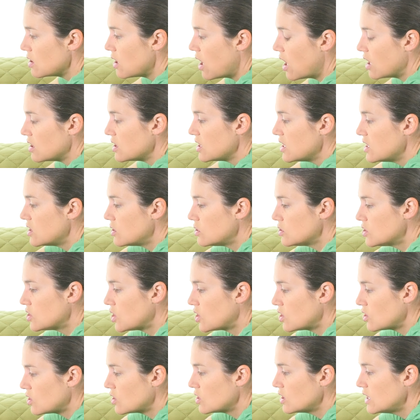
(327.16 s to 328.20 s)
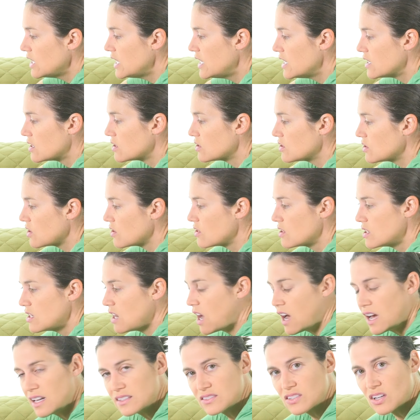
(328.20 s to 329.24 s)
a little turn here so the
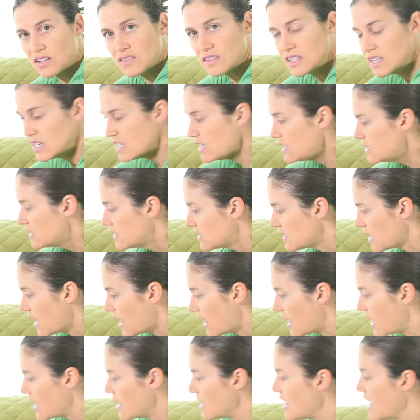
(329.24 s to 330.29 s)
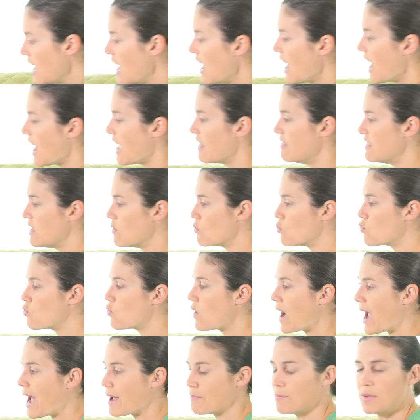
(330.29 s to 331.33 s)
knot's on the inside and then
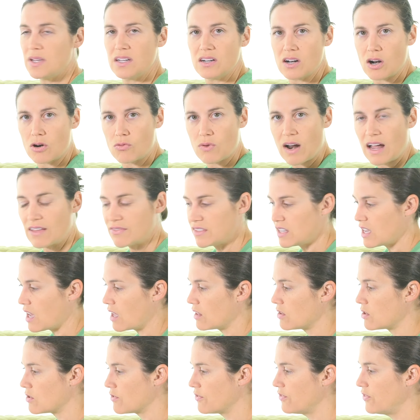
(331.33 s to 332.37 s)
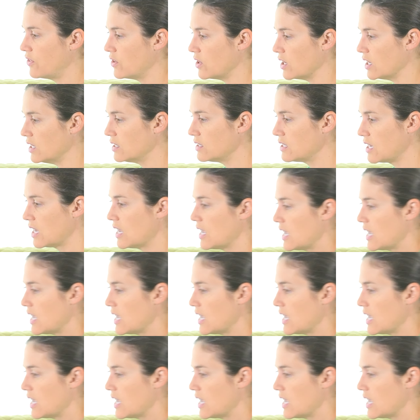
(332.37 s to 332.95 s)
wrap it around the other foot.